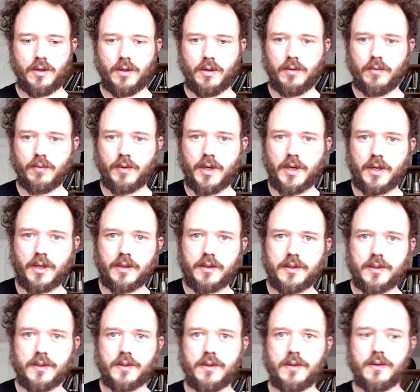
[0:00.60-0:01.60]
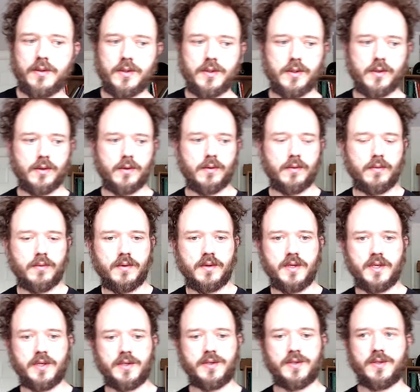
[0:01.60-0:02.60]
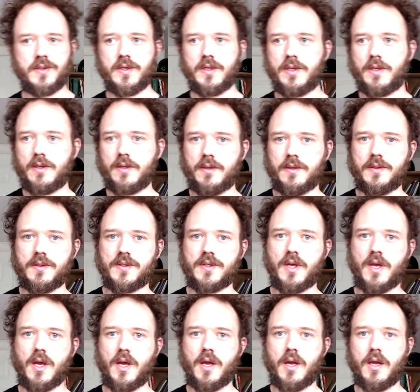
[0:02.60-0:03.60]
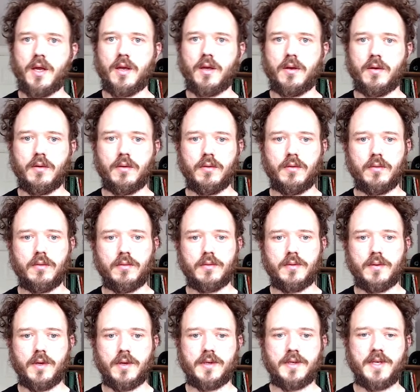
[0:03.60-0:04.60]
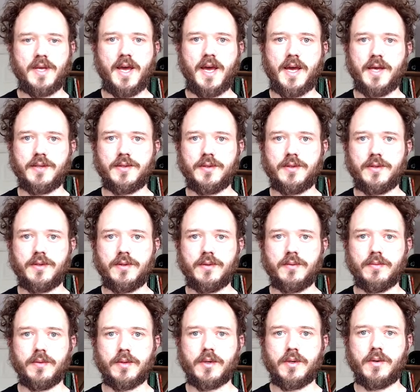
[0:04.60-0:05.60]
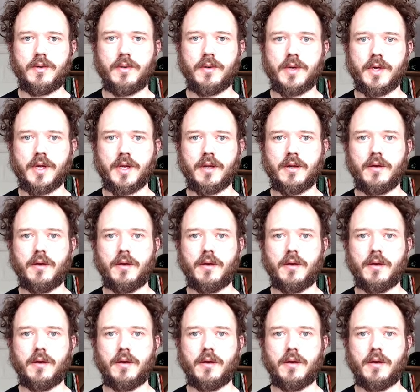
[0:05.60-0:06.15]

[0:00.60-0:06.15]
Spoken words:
All right, so this is a test recording